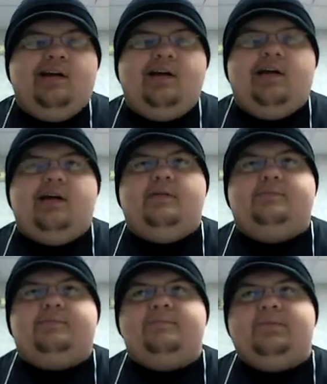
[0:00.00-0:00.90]

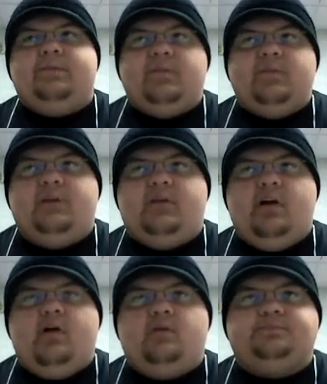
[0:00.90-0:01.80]
you
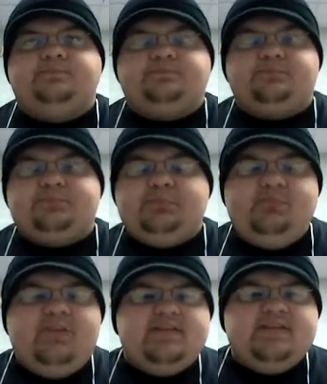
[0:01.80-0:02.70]
know,
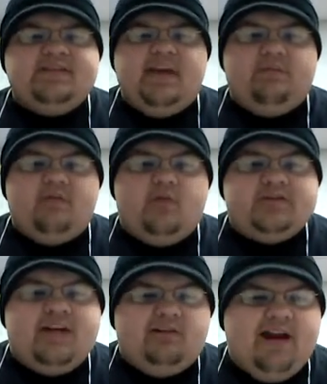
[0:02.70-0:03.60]
since Death Before
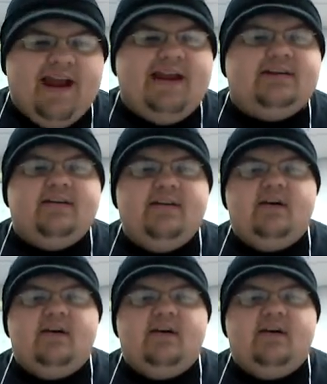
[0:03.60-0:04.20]
Dishonor 8,